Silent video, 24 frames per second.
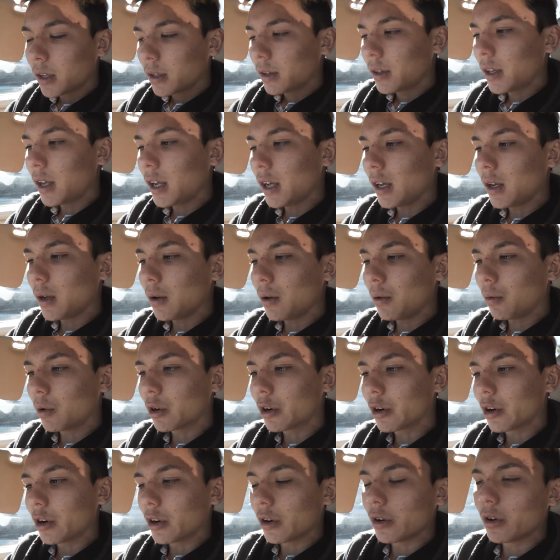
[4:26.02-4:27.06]
they
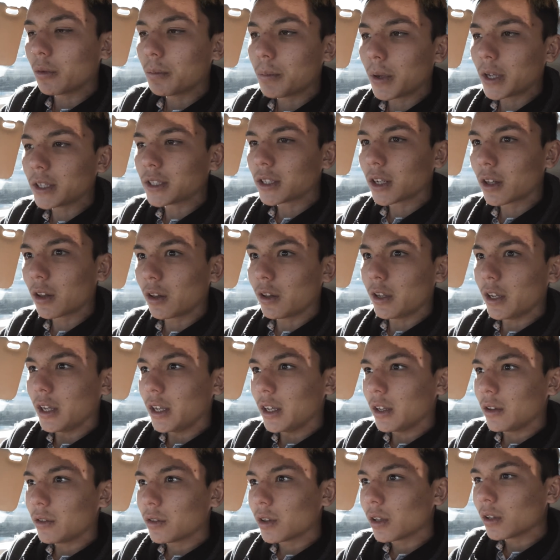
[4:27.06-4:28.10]
were
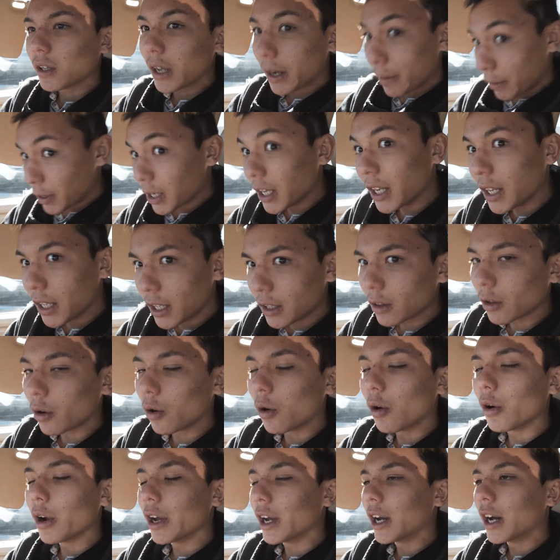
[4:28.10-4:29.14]
basically the Lamborghini La
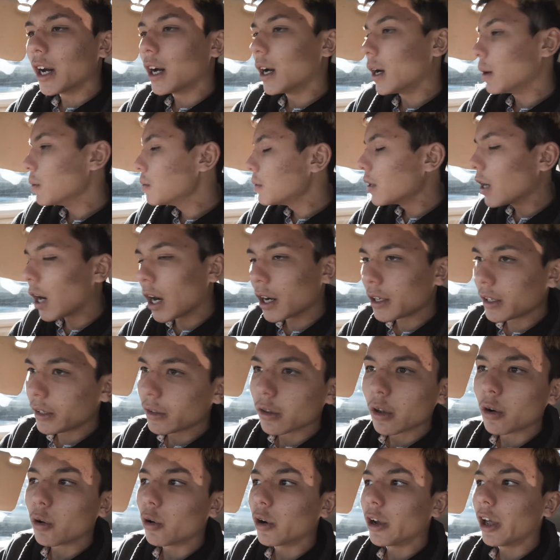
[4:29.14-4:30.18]
Jolla, Bugatti
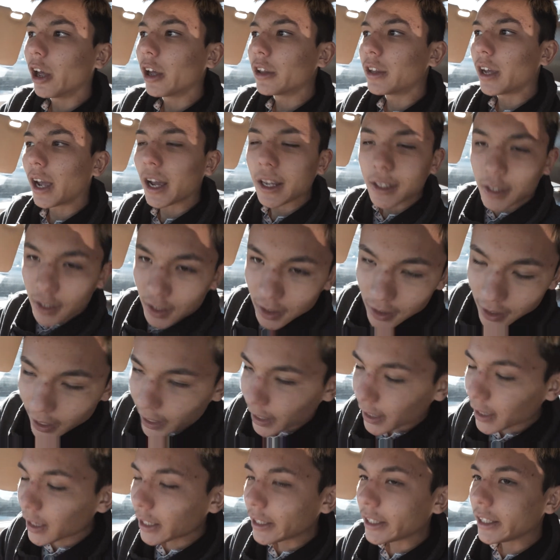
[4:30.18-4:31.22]
La Jolla. They had
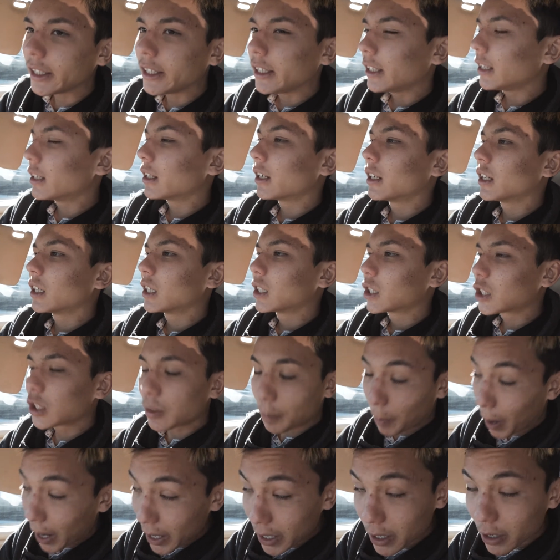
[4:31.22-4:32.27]
Saleen,
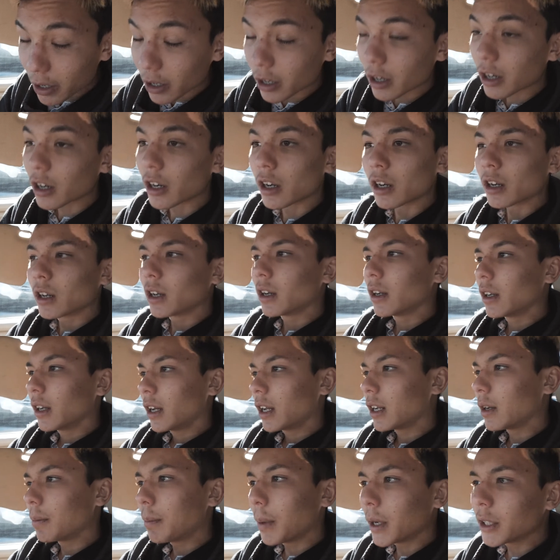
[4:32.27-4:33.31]
Spiker,
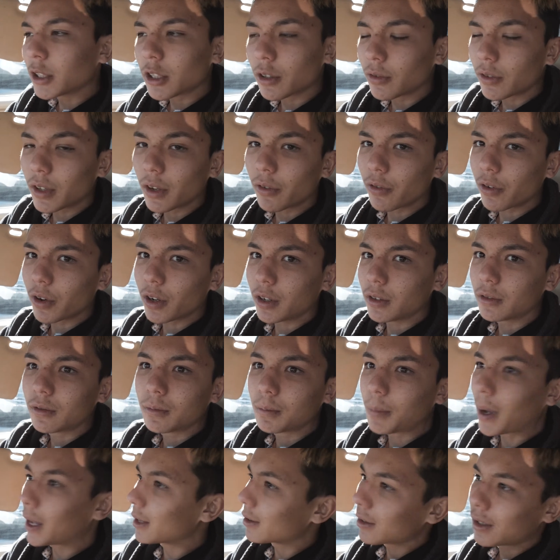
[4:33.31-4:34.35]
and a bunch of
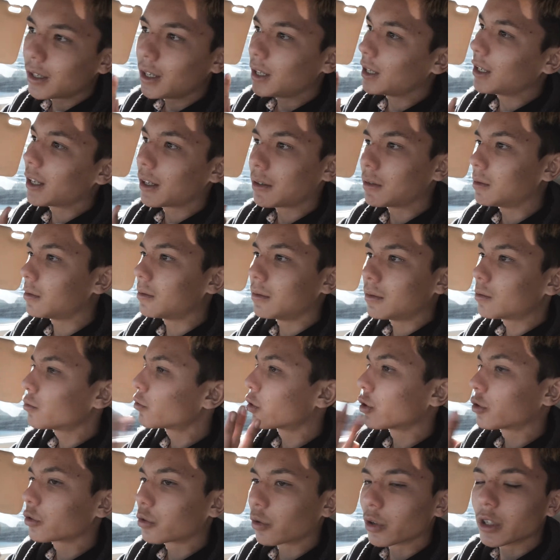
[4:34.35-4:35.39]
different Bentley and
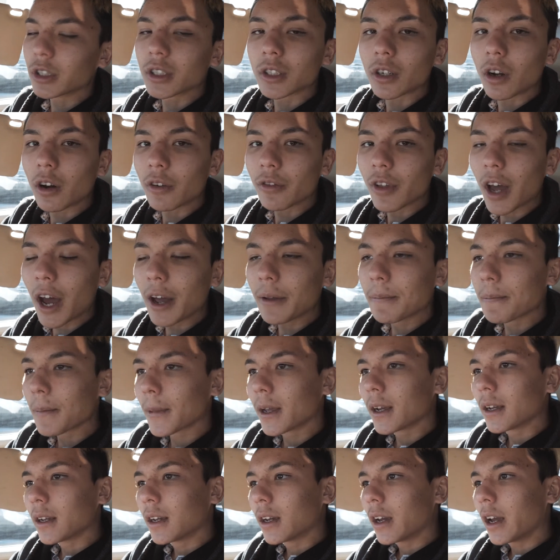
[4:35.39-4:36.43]
Rolls Royce and all of that.
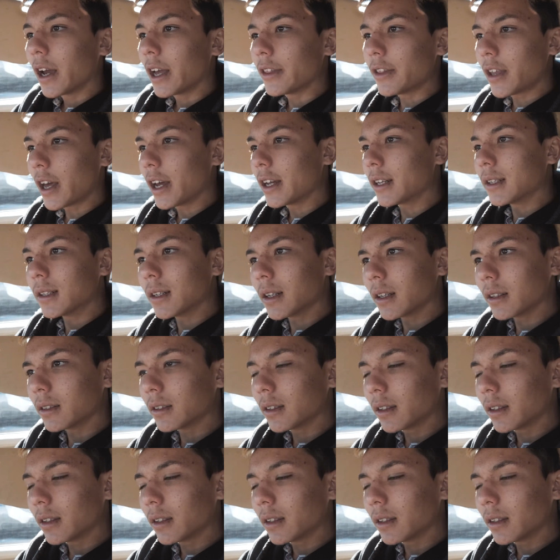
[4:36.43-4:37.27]
And then